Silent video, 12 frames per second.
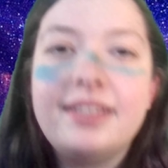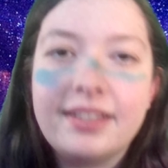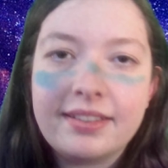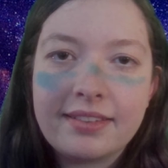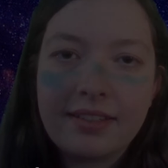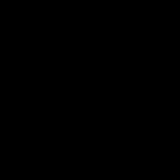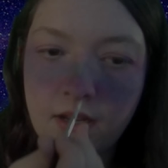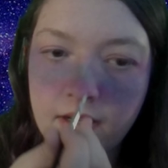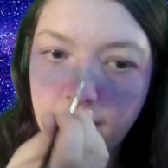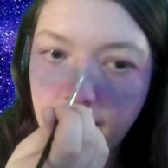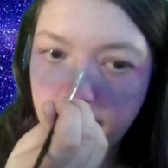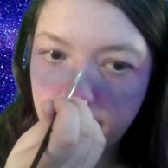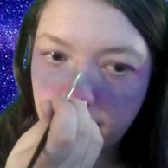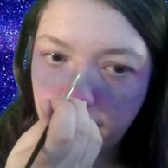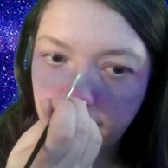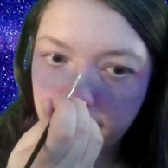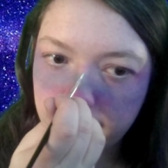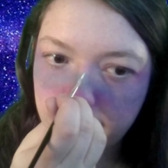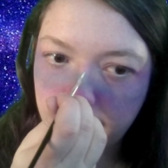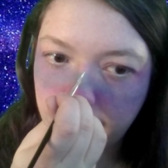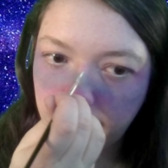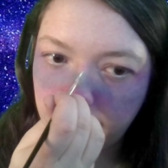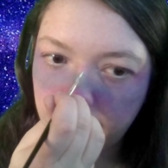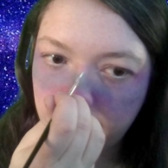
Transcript: disk. Now the clock is ticking.